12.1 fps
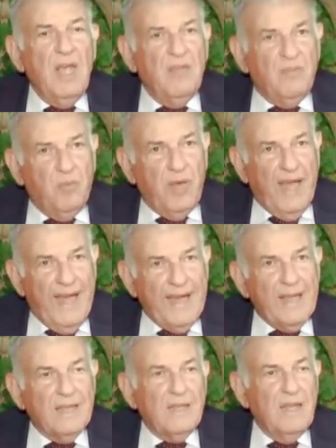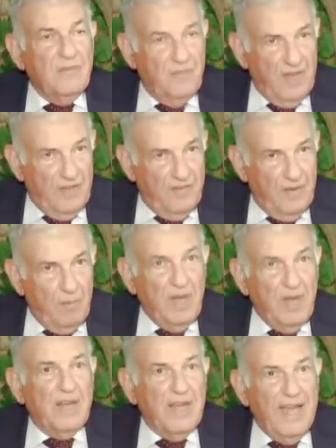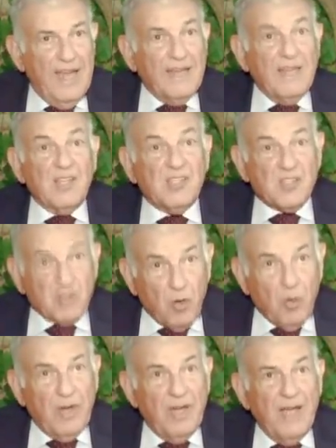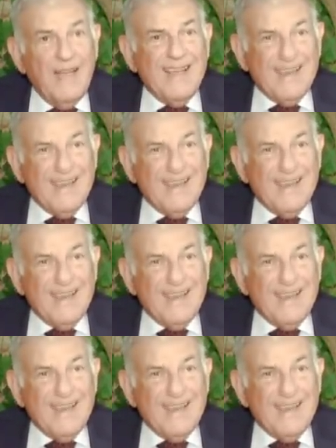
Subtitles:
if America had a stronger